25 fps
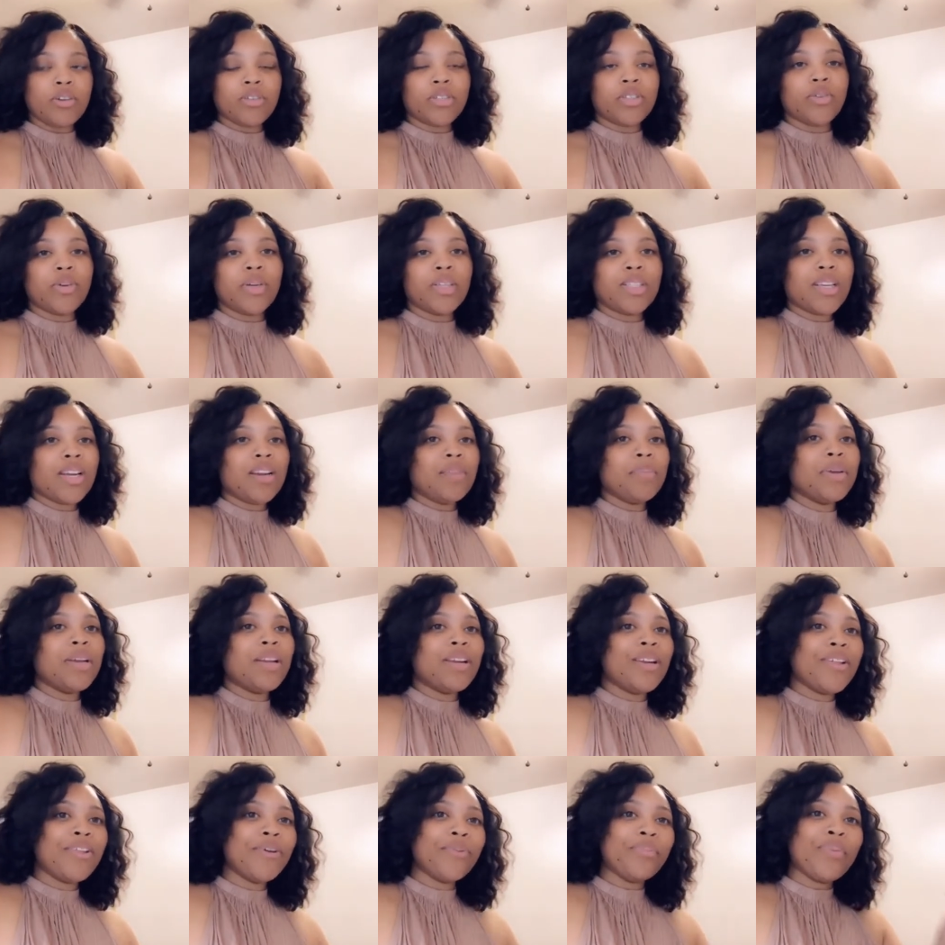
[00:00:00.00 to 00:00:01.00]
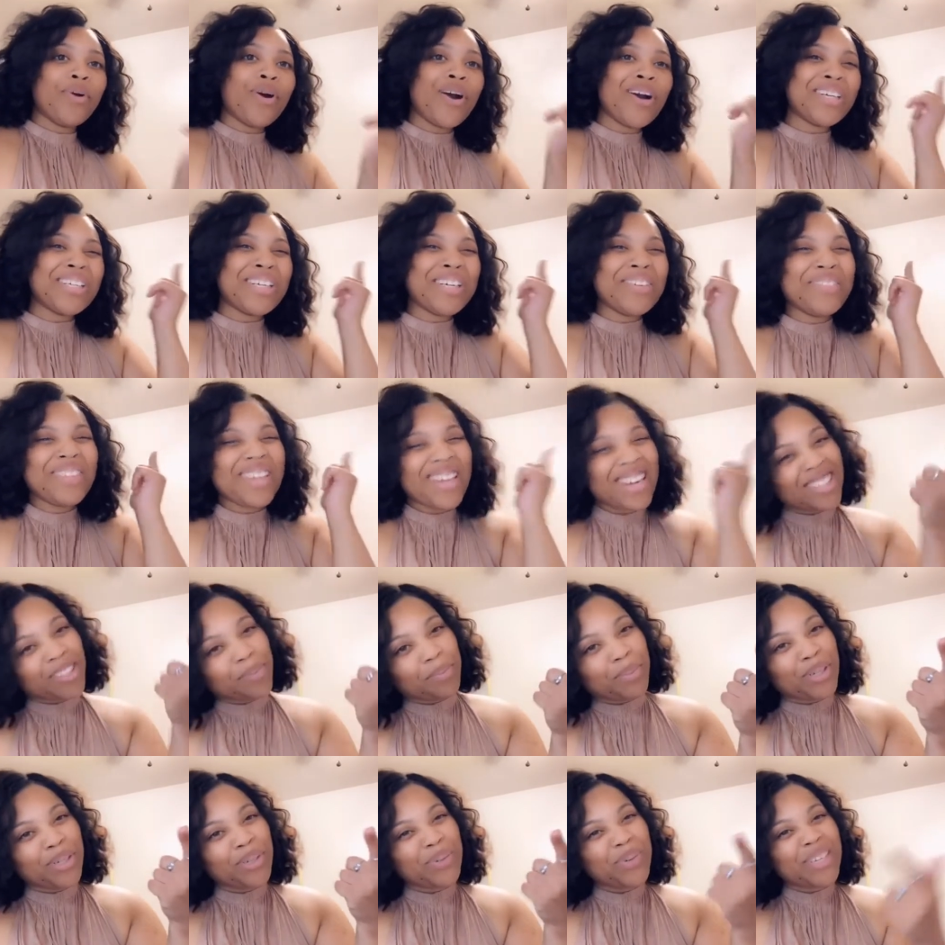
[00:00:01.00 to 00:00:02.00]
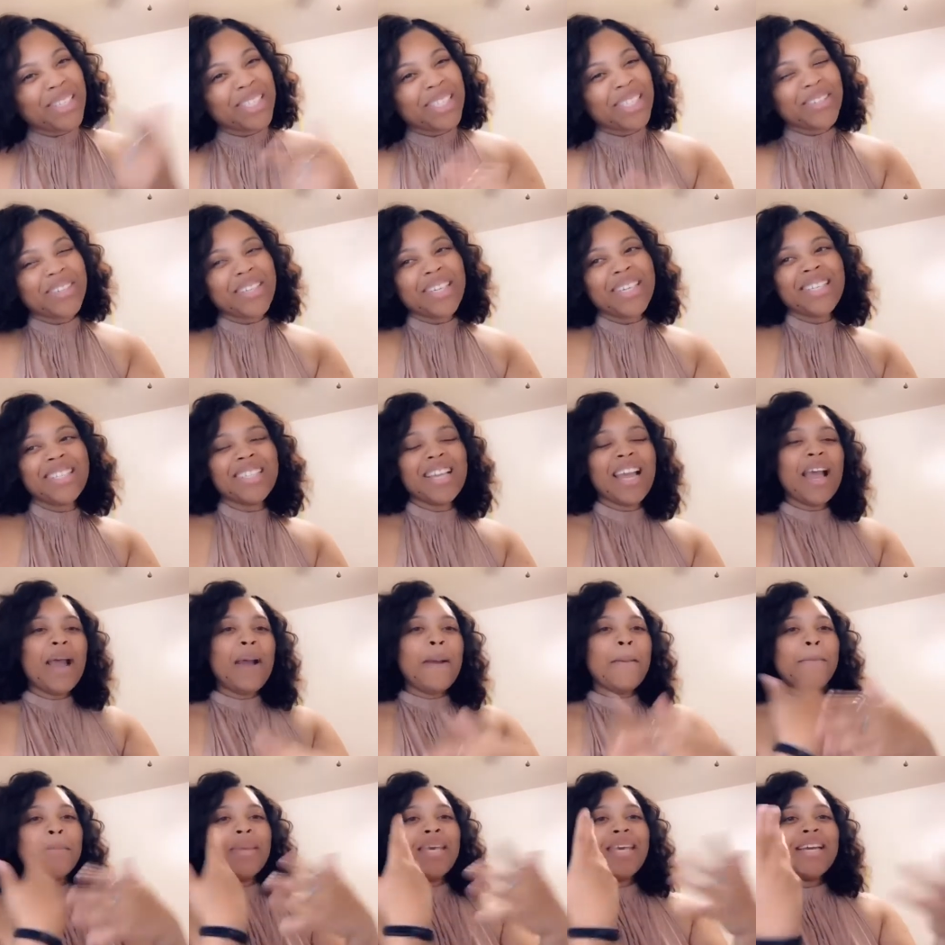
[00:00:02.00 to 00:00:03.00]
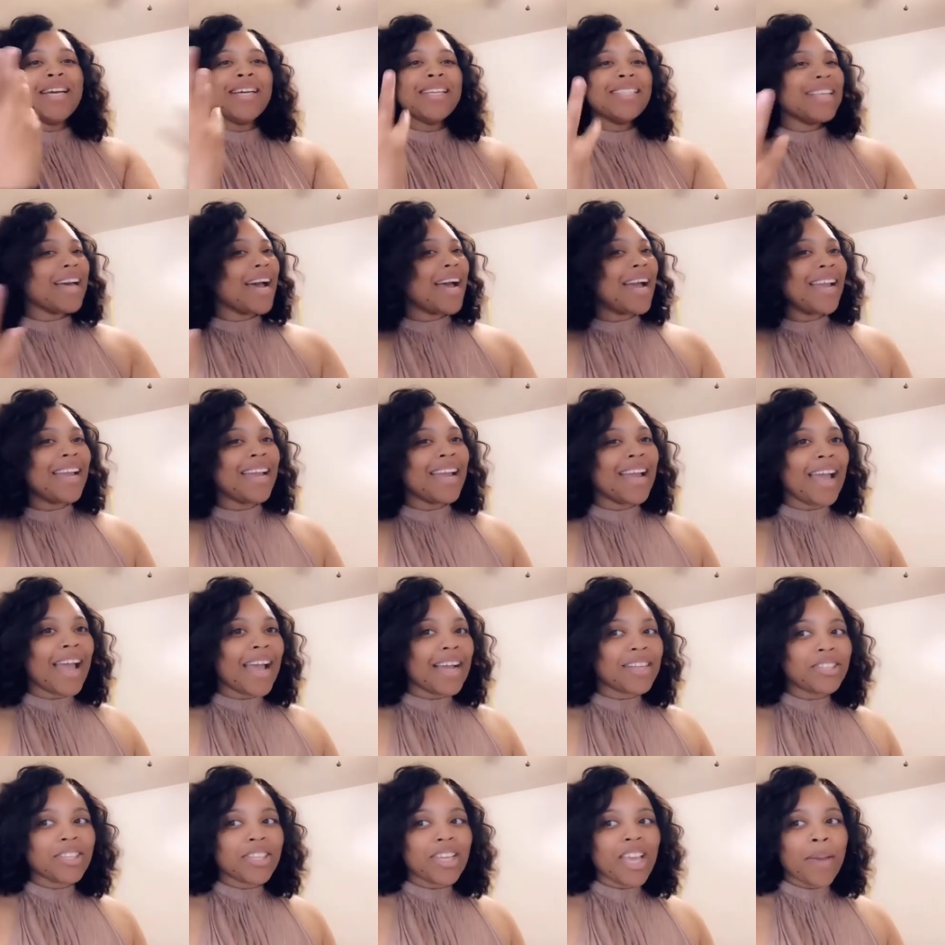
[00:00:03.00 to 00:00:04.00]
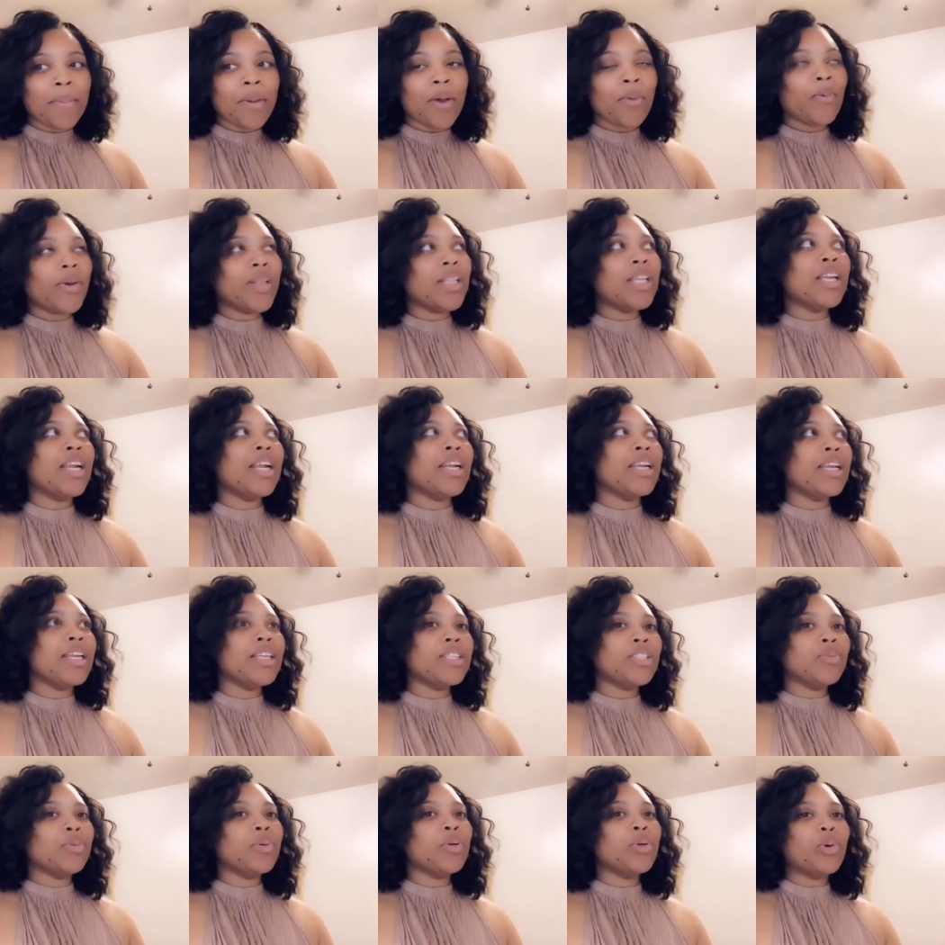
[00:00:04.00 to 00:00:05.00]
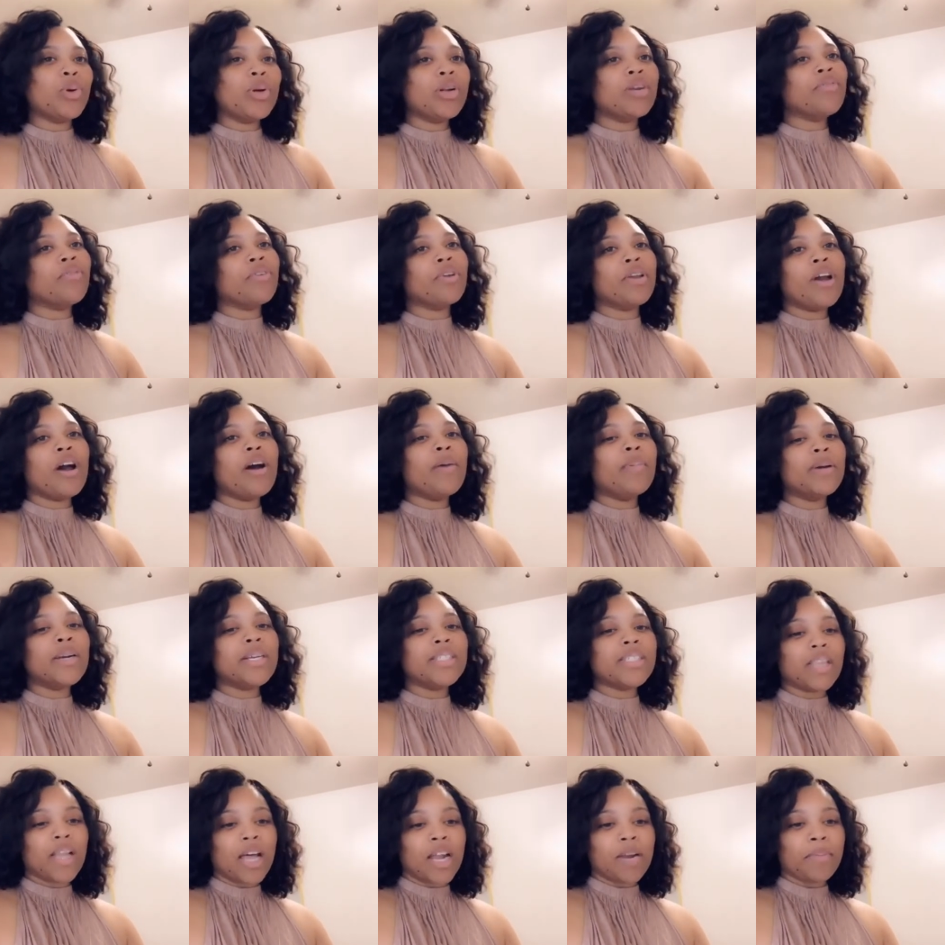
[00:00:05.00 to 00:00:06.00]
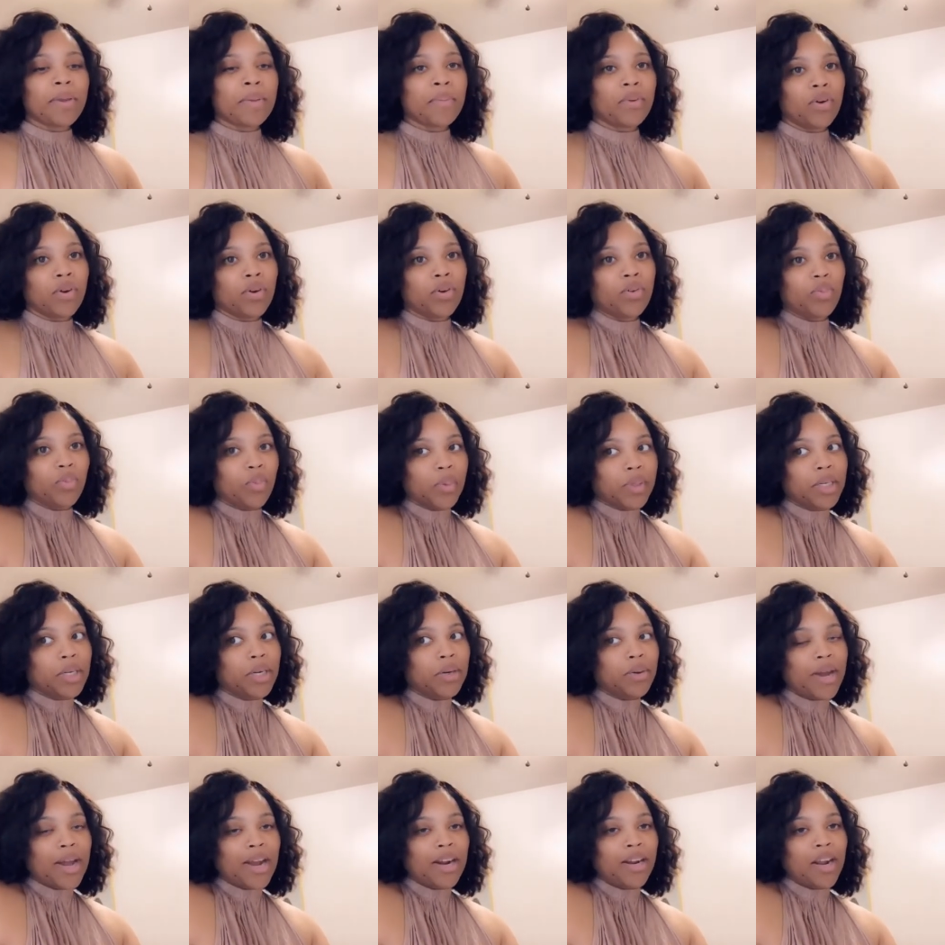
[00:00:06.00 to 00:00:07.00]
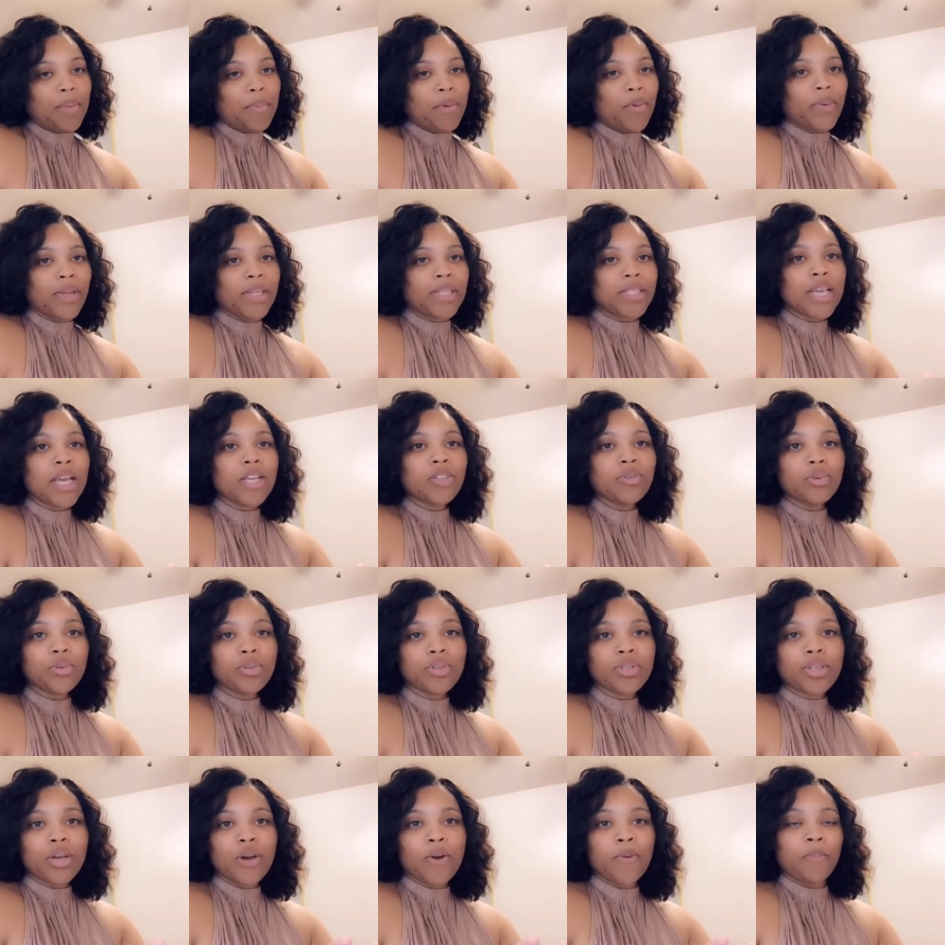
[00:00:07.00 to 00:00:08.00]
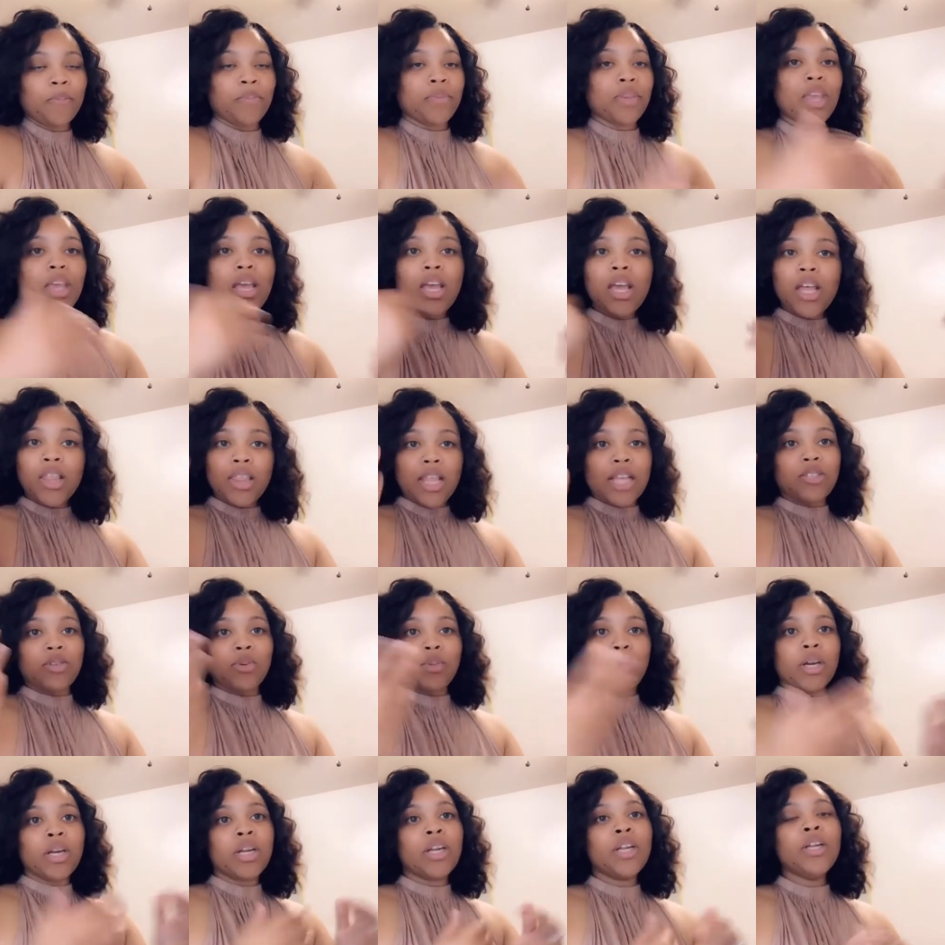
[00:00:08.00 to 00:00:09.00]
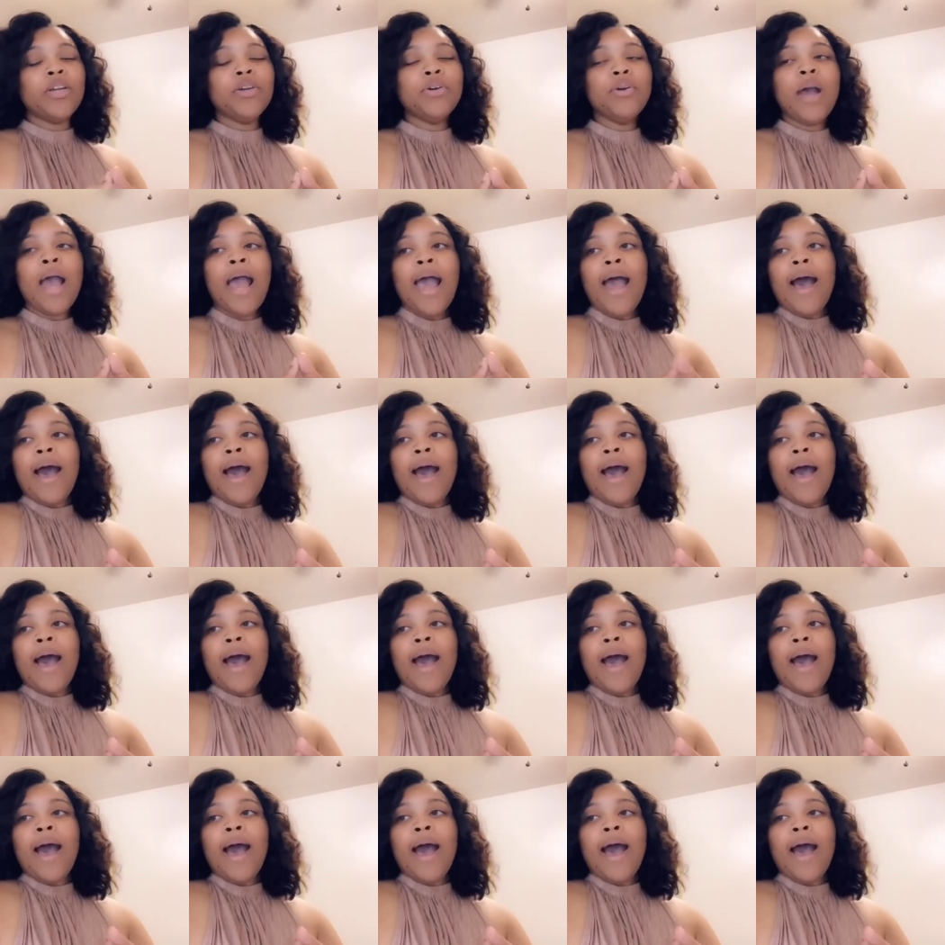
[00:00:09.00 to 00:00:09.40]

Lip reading: So it's gonna be another part of the entrepreneur series, because I actually came up with it. I needed to record it for y'all because a lot of people want to know how to come up with a schedule. So that's what we're gonna do.